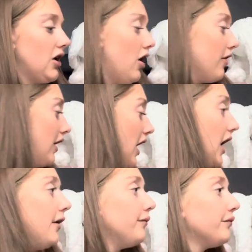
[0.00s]
got
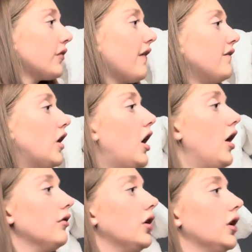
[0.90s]
that
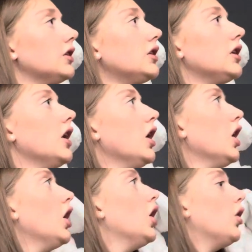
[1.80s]
for us.
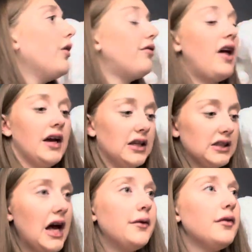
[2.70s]
We've, like I
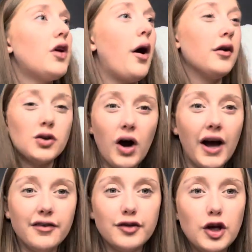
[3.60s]
said, we've got quite
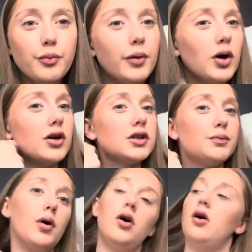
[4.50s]
a few books,
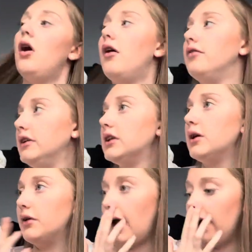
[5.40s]
but obviously
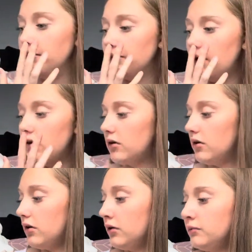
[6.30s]
we're getting
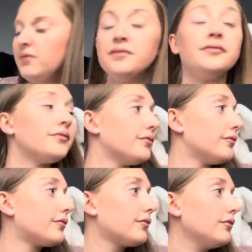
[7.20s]
more.
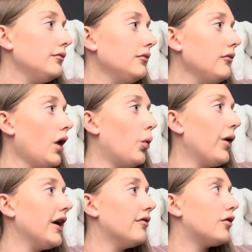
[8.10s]

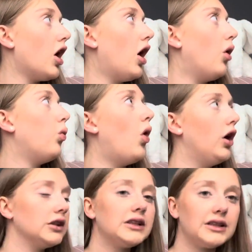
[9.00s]
We've got
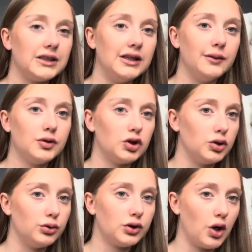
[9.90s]
one sleep
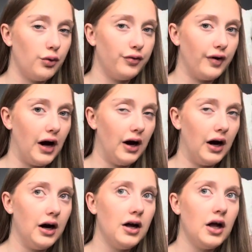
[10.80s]
suit so
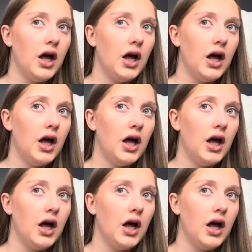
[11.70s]
far.